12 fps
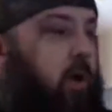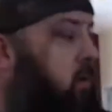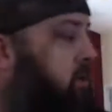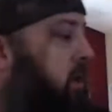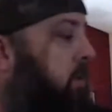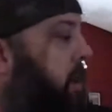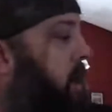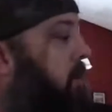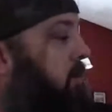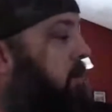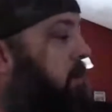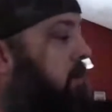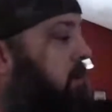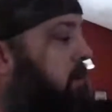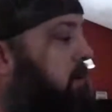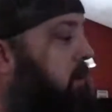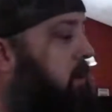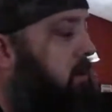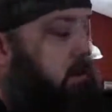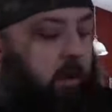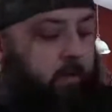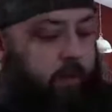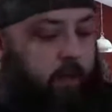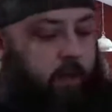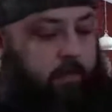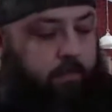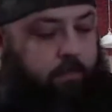they made of him.